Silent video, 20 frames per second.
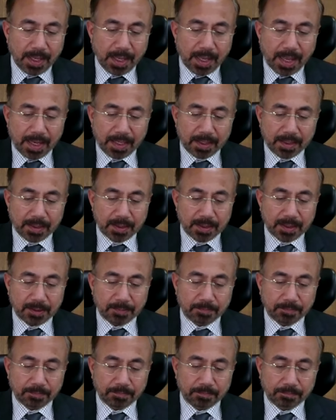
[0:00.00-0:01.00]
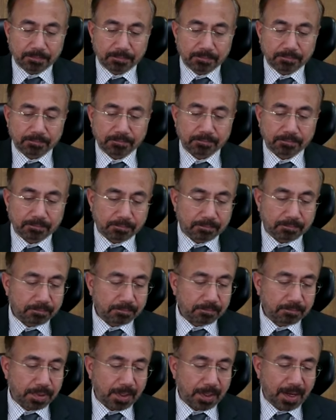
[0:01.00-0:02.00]
And uh,
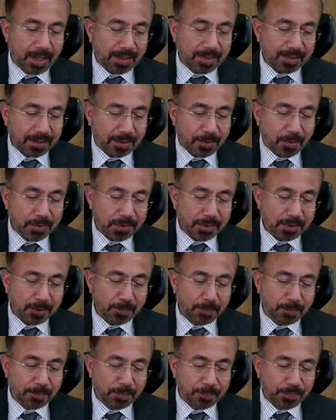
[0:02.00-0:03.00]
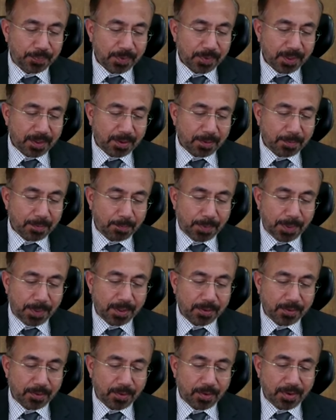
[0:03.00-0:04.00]
like the cost of
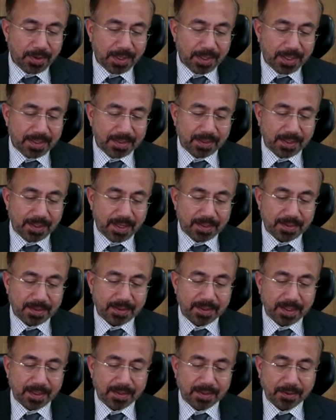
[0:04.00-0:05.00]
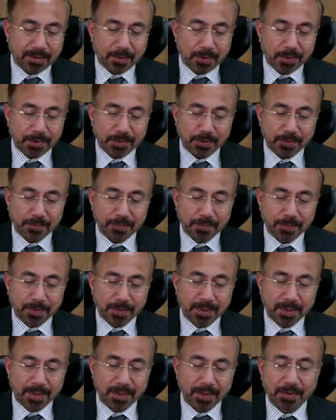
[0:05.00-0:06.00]
being wrong is less than the cost of
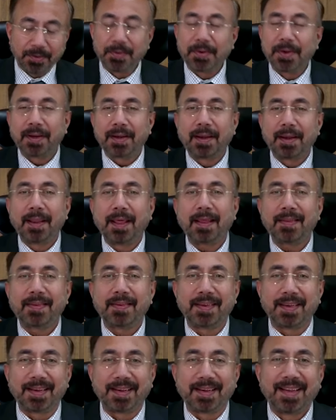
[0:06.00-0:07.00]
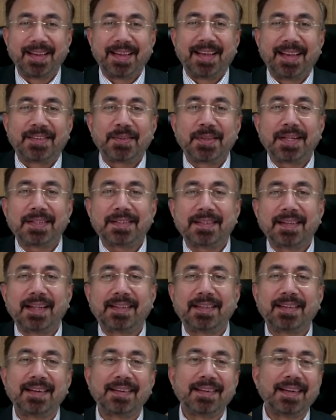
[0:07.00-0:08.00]
doing nothing. So that's
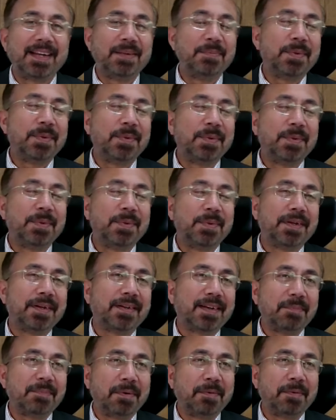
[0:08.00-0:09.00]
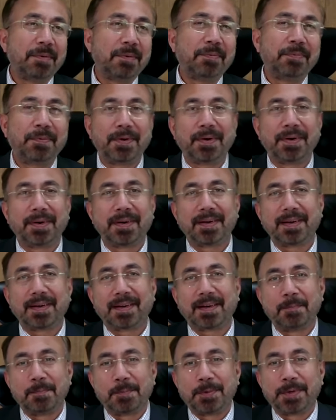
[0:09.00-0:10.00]
ethical dilemma type of uh,
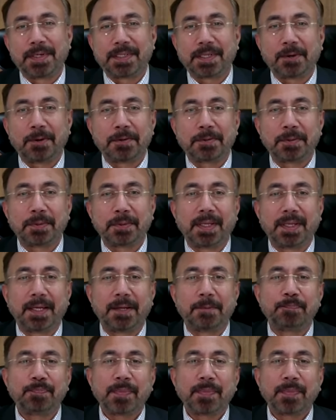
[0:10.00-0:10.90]
components are also there.